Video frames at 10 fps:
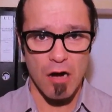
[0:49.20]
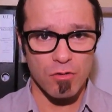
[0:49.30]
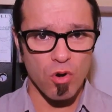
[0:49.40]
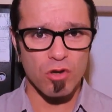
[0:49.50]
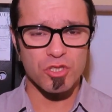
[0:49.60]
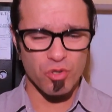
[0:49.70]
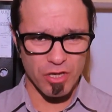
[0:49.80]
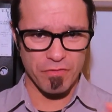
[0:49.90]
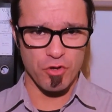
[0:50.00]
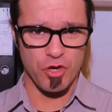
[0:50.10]
I will also
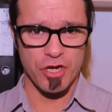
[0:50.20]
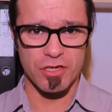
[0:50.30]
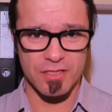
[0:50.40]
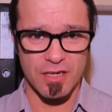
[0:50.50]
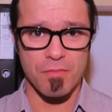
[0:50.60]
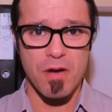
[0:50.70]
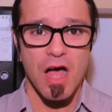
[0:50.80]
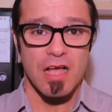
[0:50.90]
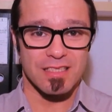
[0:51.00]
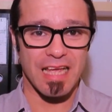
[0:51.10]
give you here some
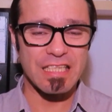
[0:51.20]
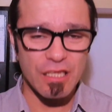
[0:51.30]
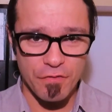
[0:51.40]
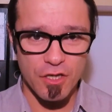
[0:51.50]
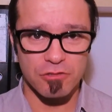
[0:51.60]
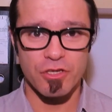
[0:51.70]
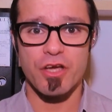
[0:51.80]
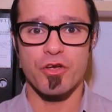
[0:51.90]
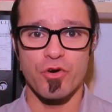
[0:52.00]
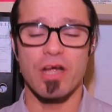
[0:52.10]
scientifically
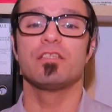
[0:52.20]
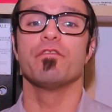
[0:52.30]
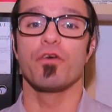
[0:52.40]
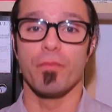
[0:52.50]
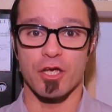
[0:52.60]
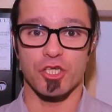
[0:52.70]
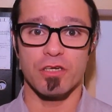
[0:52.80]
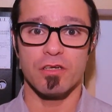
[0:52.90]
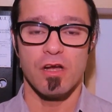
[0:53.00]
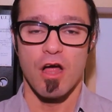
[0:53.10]
accurate
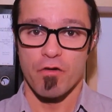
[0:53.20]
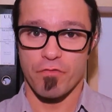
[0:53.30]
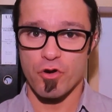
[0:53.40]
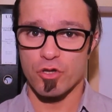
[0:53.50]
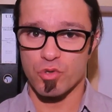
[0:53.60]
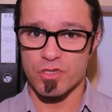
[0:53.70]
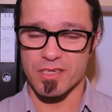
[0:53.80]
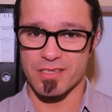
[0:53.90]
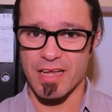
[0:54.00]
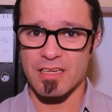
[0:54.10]
information for you to
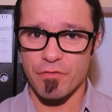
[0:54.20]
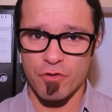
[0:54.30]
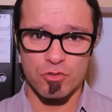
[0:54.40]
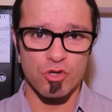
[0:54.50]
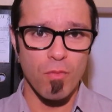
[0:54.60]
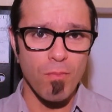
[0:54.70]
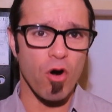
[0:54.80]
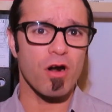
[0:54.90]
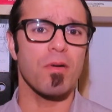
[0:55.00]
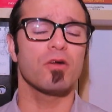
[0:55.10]
understand and for you to know
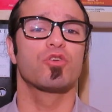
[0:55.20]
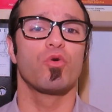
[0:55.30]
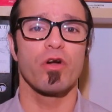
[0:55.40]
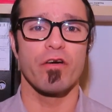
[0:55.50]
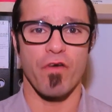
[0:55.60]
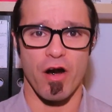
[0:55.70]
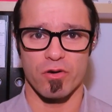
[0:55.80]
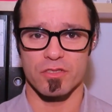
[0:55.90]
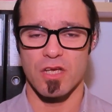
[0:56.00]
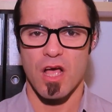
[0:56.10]
more about
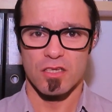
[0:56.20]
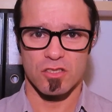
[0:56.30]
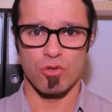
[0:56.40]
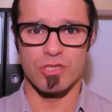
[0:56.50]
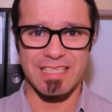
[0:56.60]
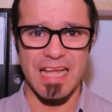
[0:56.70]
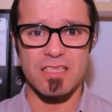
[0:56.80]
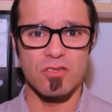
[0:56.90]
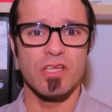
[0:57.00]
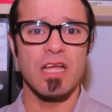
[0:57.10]
coronavirus. So stay
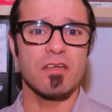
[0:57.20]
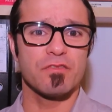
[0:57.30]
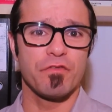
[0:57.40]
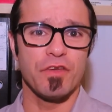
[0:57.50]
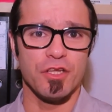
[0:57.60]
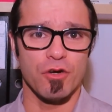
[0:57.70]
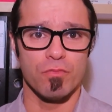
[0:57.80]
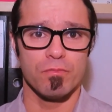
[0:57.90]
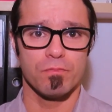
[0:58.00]
to the end of the video.